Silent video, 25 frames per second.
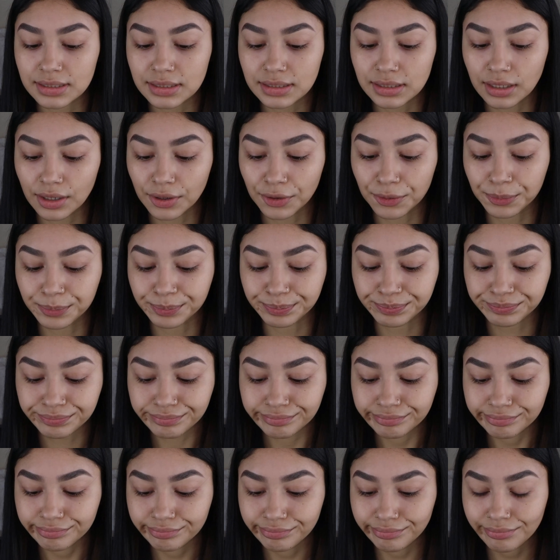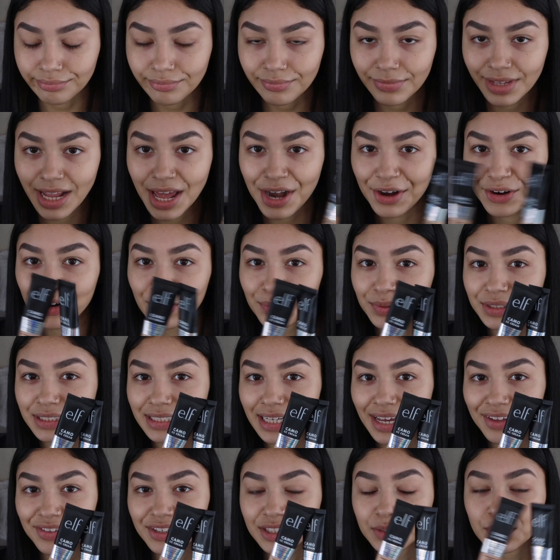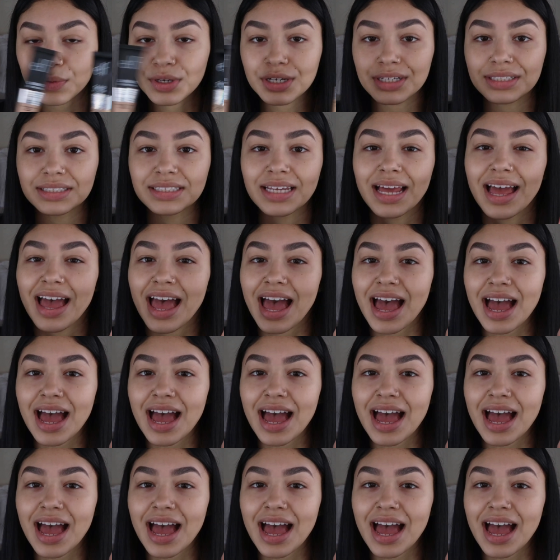So I don't know, we'll see how this works.